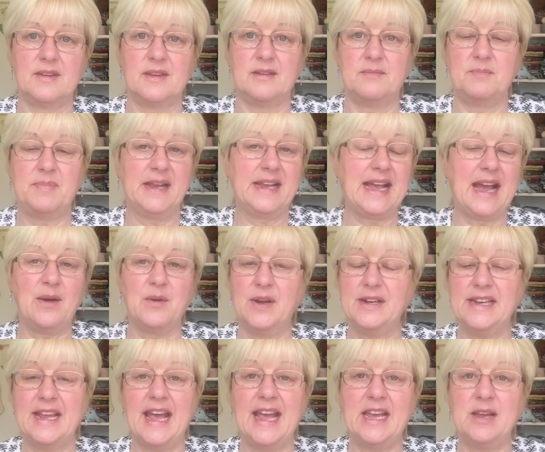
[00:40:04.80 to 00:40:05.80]
pick out a
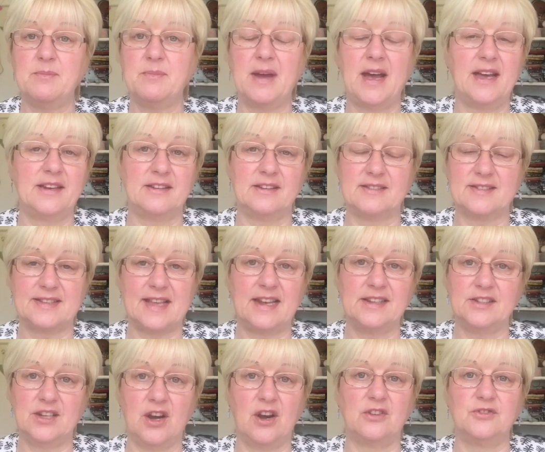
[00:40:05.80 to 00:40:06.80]
name and I'll
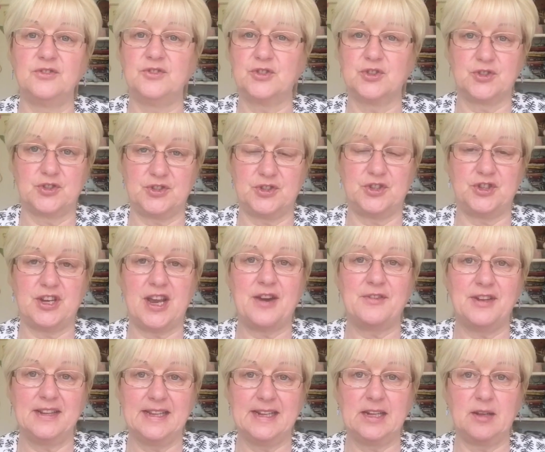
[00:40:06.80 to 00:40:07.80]
send it on just to share
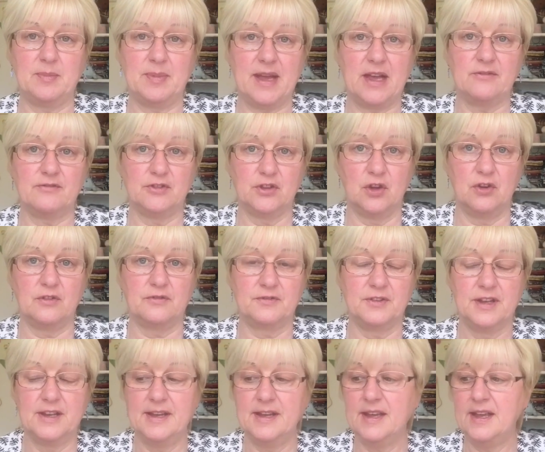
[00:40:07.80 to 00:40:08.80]
a little bit of love.
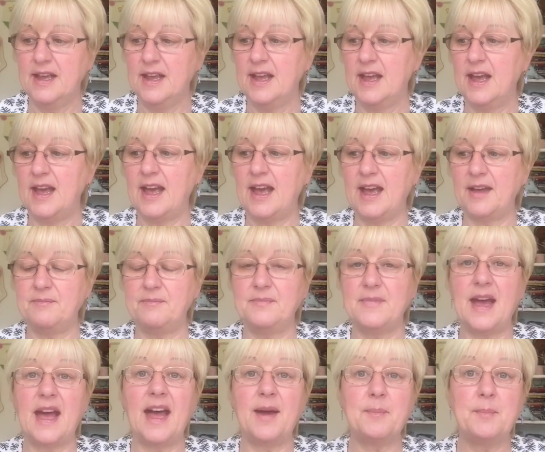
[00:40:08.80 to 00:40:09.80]

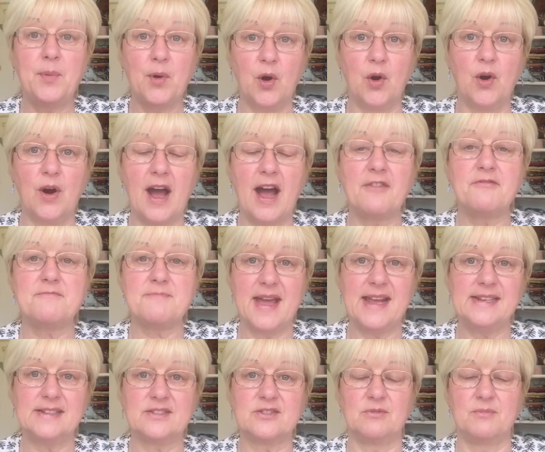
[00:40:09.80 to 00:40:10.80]
But I've
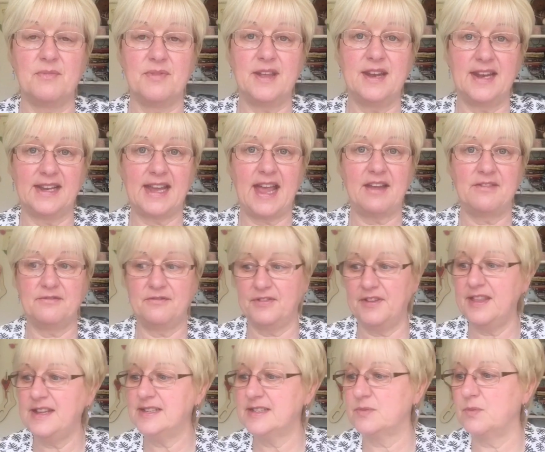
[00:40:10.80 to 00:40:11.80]
made something again for
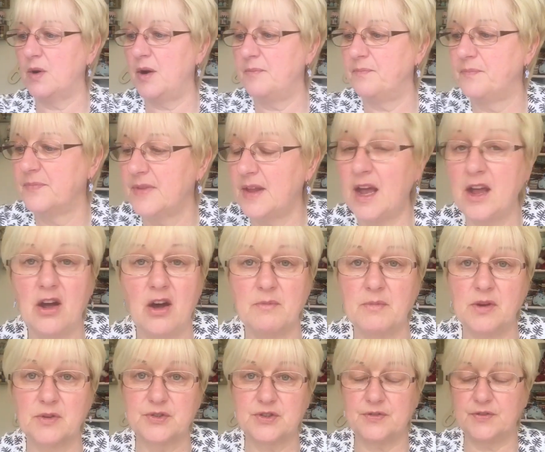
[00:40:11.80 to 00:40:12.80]
this one. I
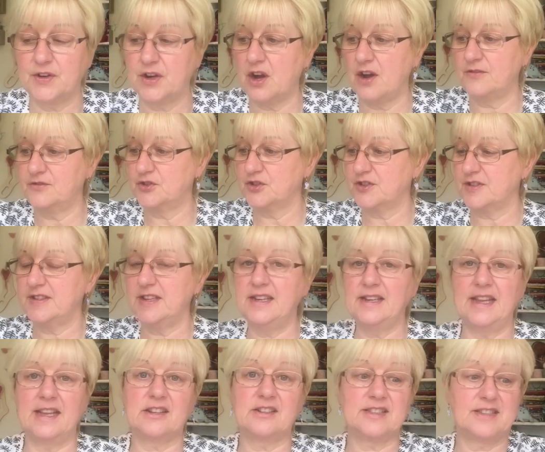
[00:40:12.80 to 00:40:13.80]
almost forgot, I've just
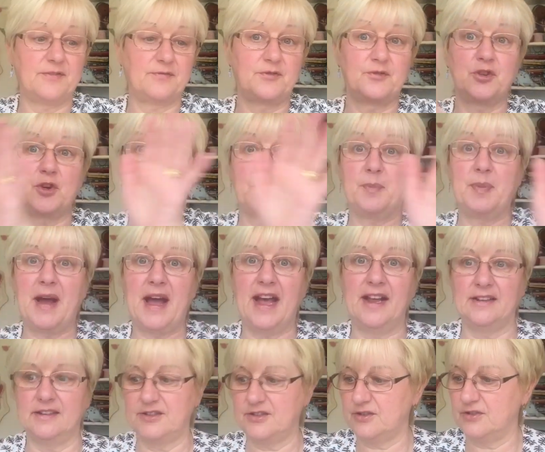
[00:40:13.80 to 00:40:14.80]
seen it because I've got a
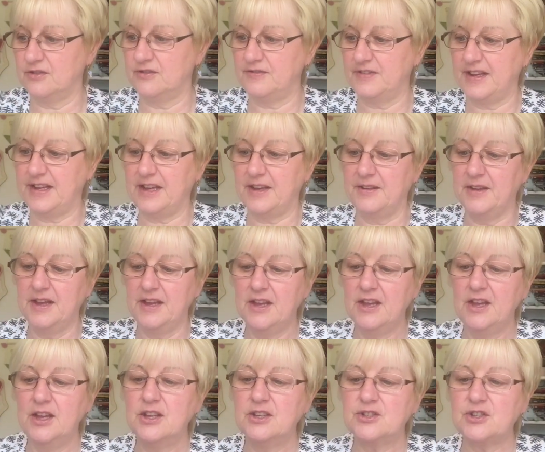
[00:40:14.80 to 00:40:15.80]
pile of stuff here.
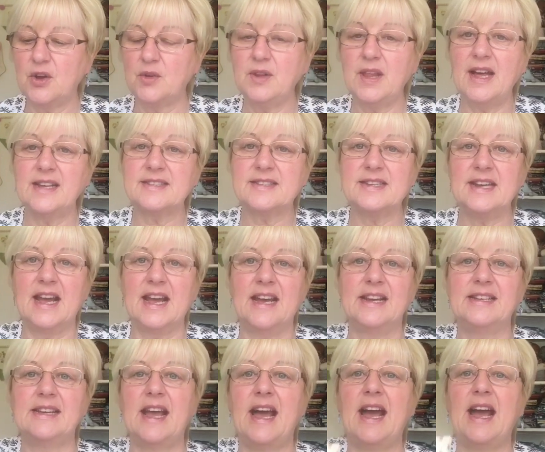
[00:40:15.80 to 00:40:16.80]
So last
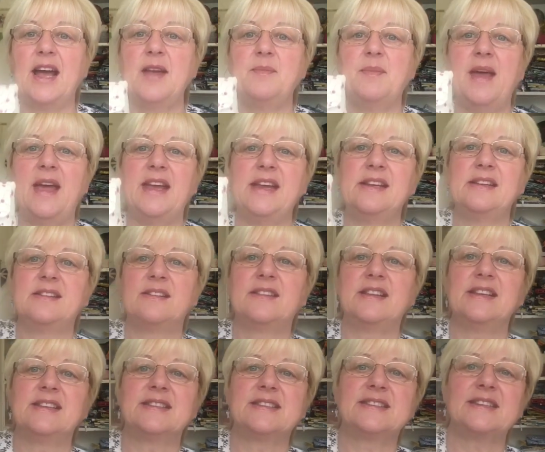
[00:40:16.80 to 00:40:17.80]
night I made
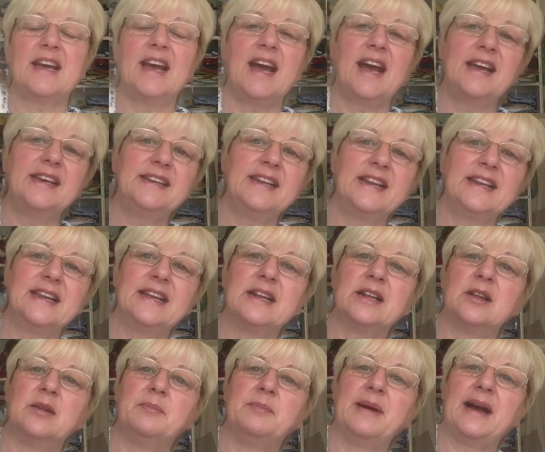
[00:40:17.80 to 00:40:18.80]
this tiny
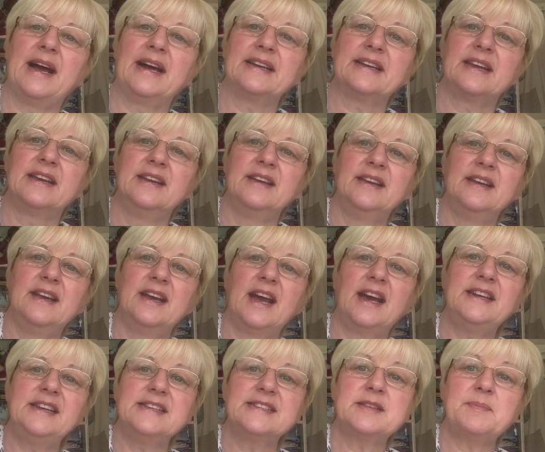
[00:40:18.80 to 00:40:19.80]
little bag
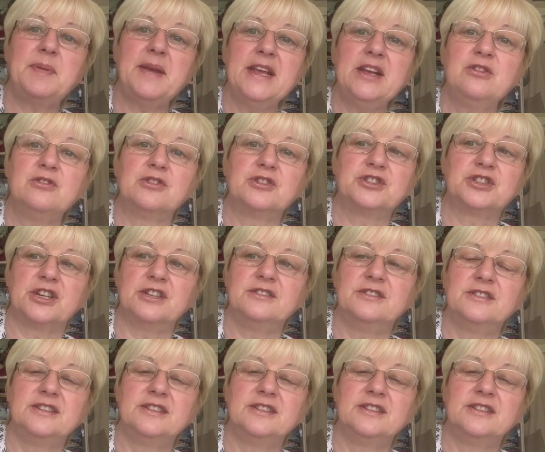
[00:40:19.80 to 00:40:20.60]
and it's a pincushion.